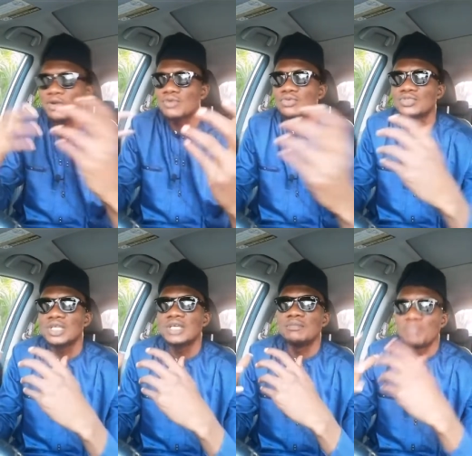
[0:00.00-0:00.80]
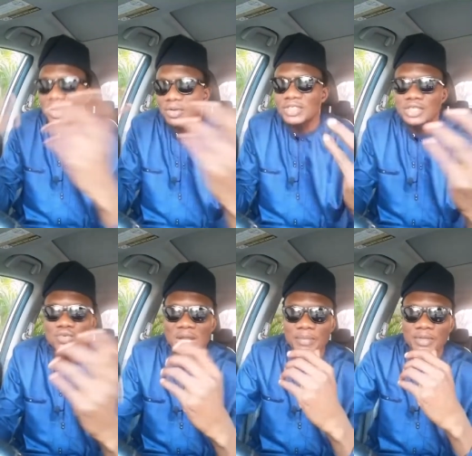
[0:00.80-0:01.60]
those biological
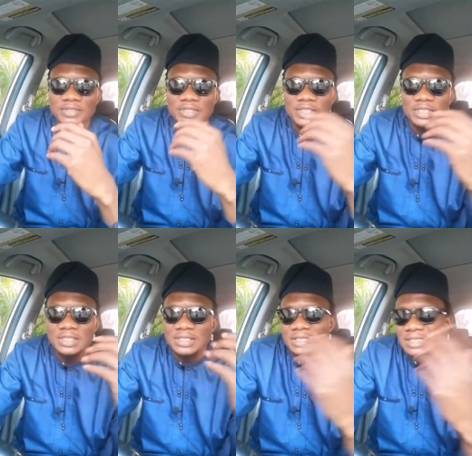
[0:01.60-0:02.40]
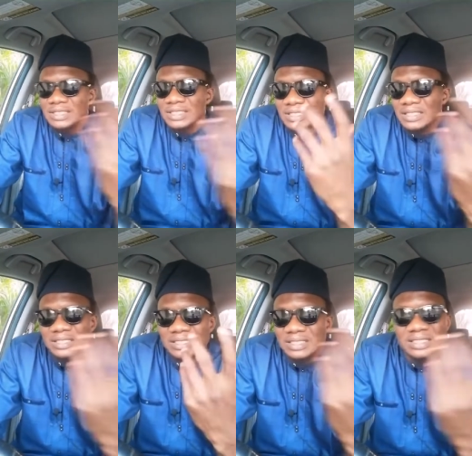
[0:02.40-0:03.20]
weapons
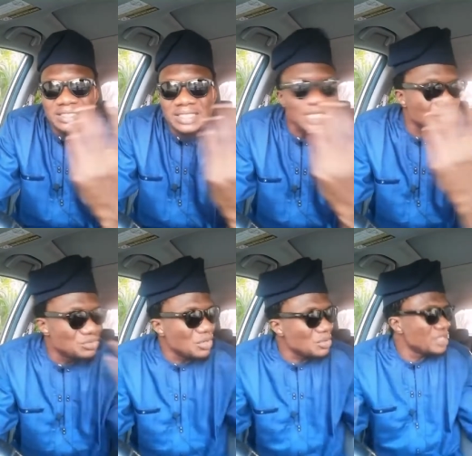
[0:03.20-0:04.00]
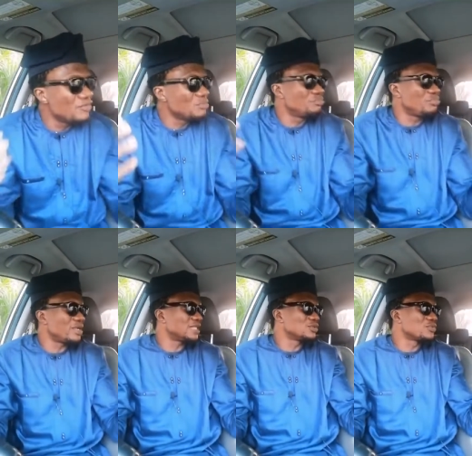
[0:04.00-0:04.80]
that you don't even
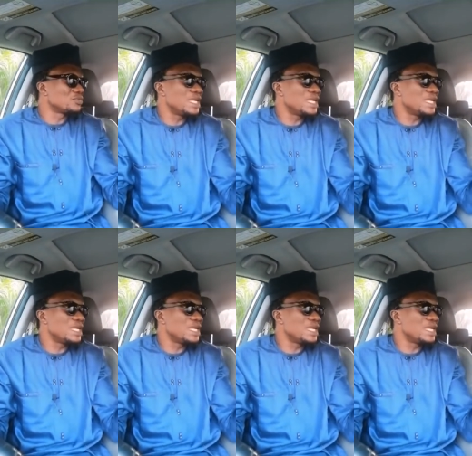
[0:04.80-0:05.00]
bother to think